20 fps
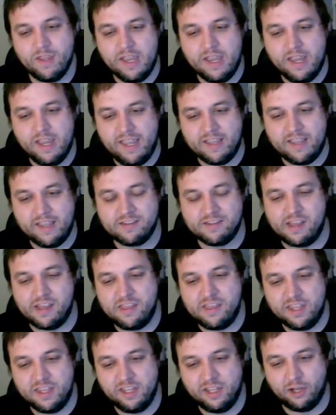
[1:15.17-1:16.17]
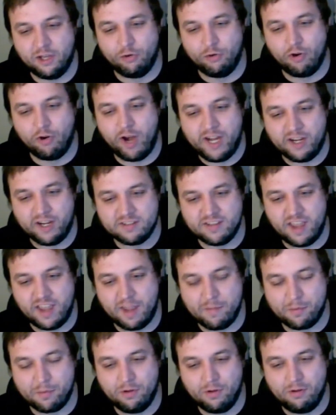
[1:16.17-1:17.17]
is, I think, a great
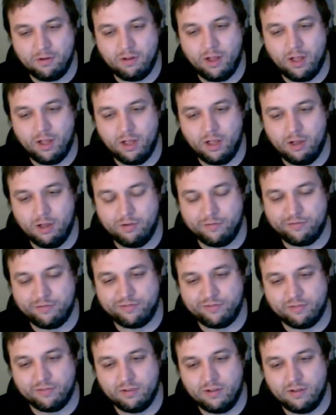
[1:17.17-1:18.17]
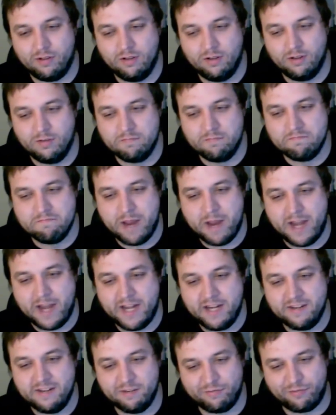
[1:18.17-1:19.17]
example of
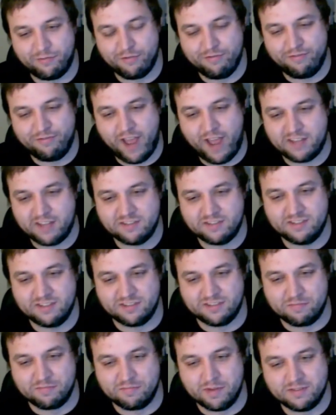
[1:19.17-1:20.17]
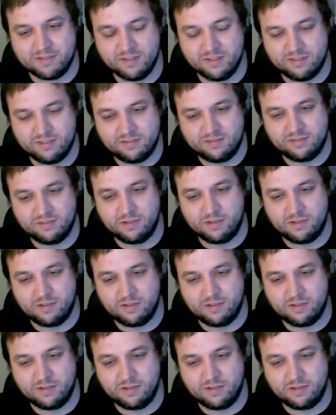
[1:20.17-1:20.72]
many different facets of business.